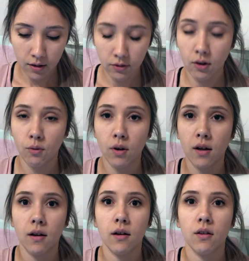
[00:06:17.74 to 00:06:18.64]
So
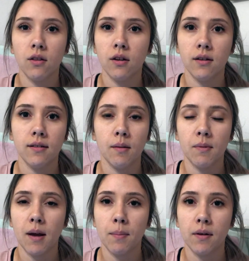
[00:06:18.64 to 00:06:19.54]
there's some
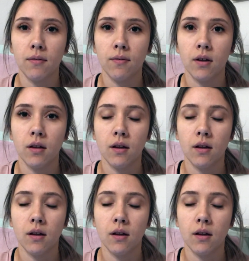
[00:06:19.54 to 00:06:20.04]
type of